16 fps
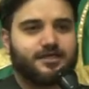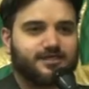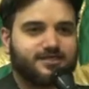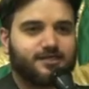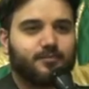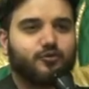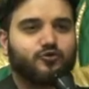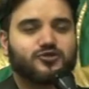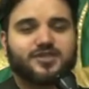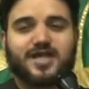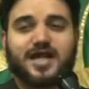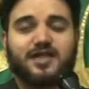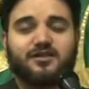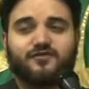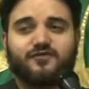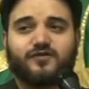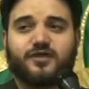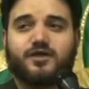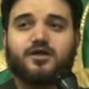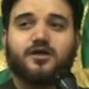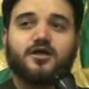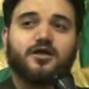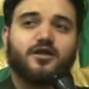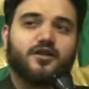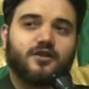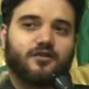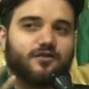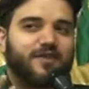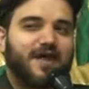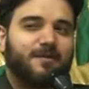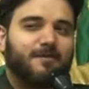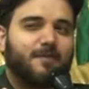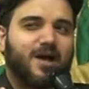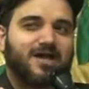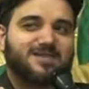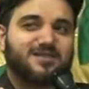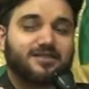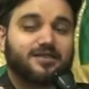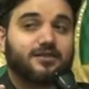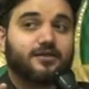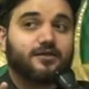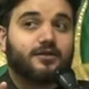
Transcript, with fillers: his supposed caliphate, that mosque